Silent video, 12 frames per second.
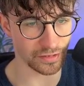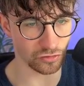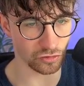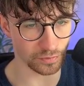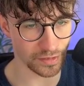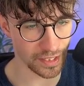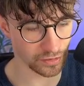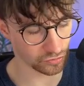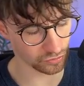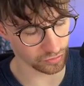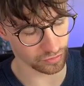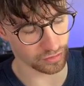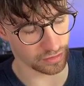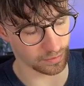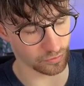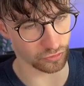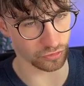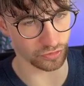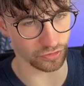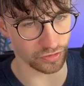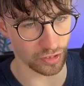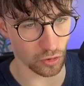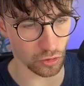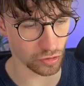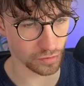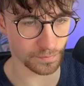in some text, and I'm just going to say horror.